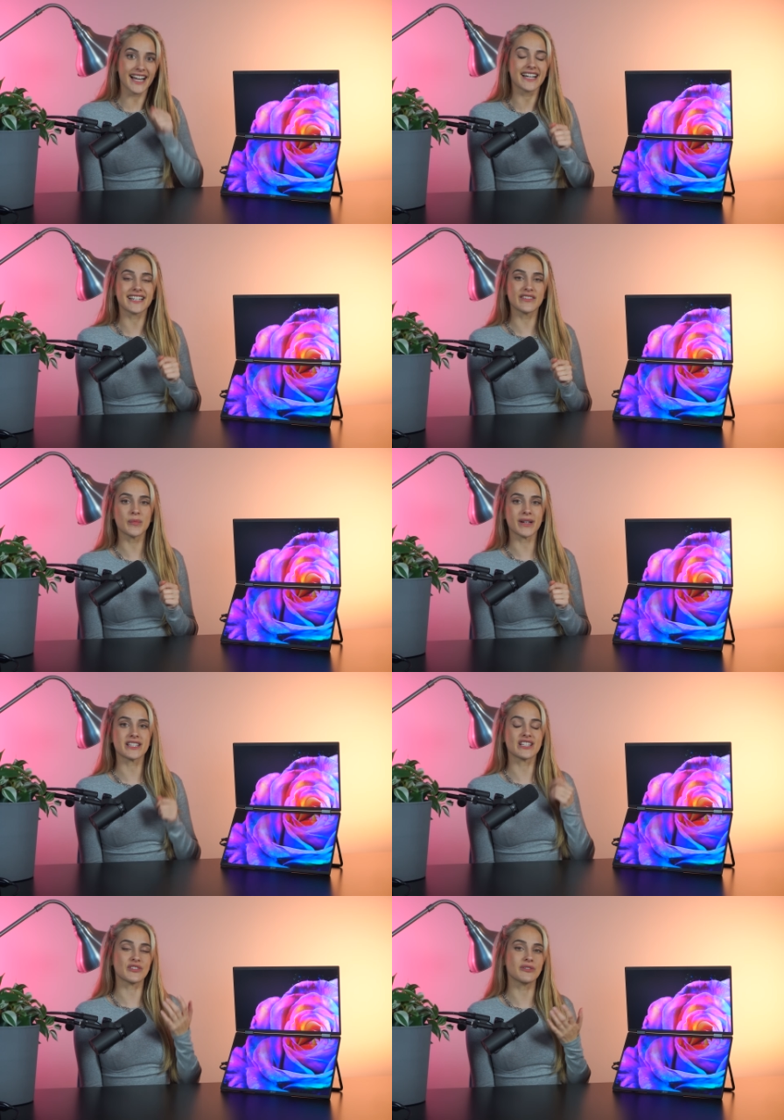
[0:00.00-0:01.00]
And even
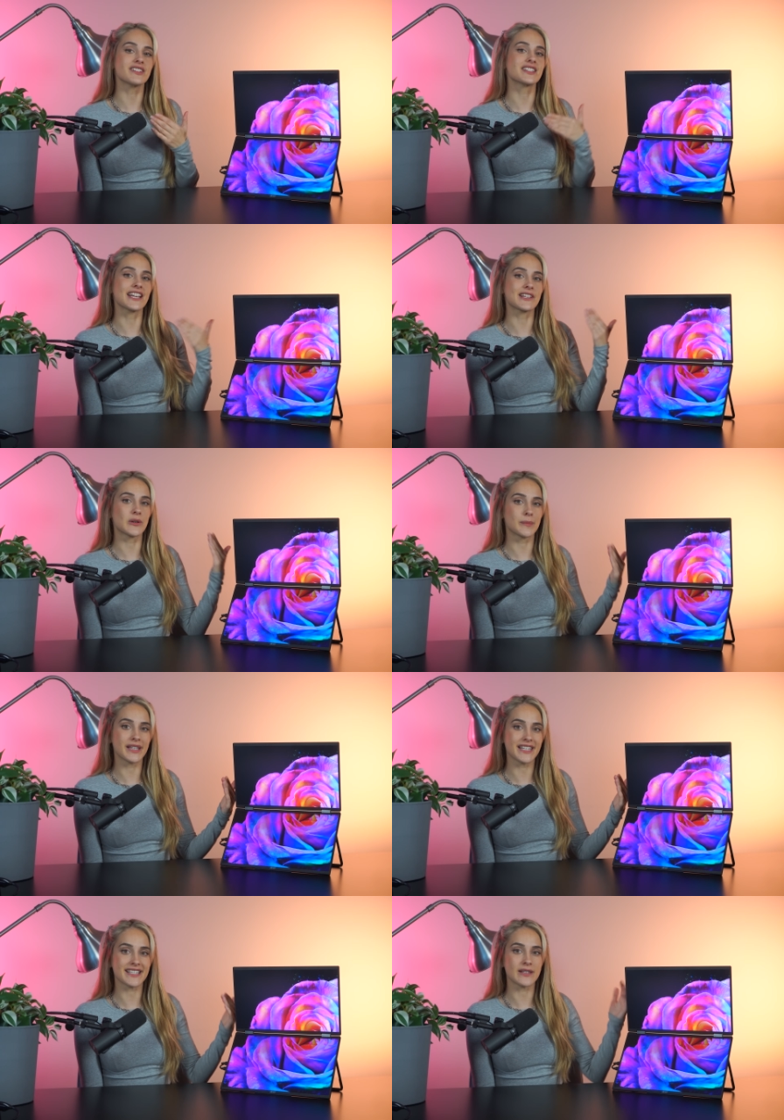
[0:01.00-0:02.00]
better if you need to take your
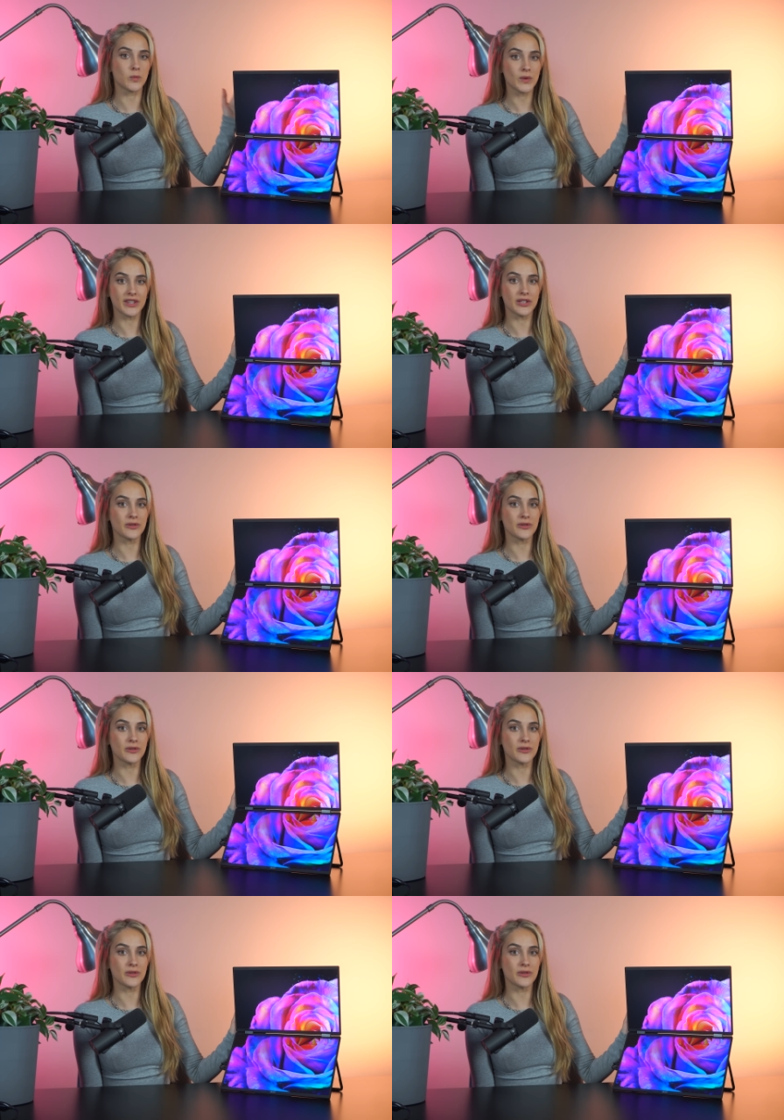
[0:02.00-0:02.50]
PC with